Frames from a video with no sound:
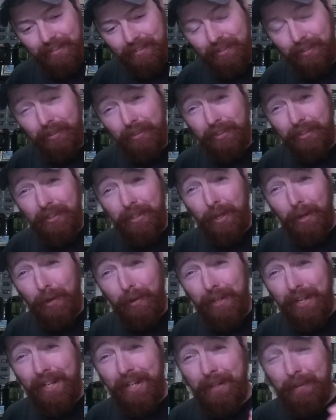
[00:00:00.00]
just
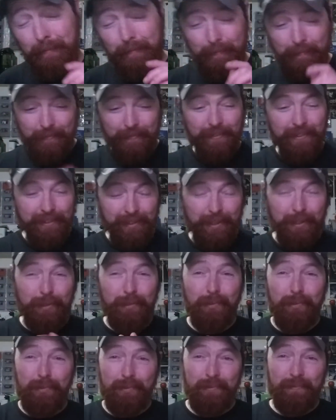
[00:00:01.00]
dirty
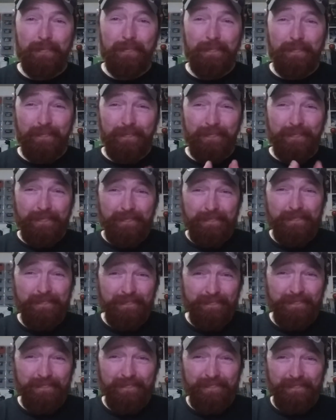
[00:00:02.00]
little
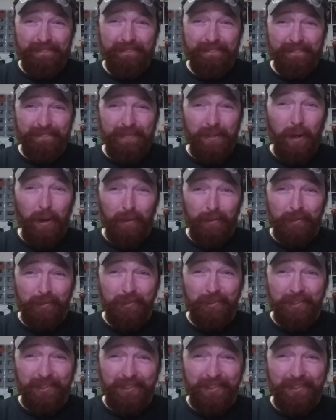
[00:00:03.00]

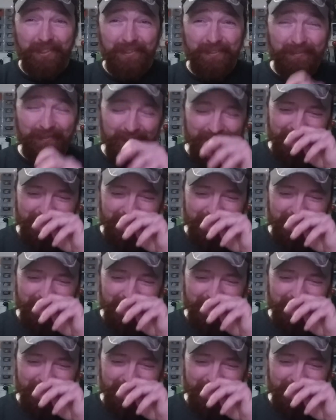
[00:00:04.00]
cartridges.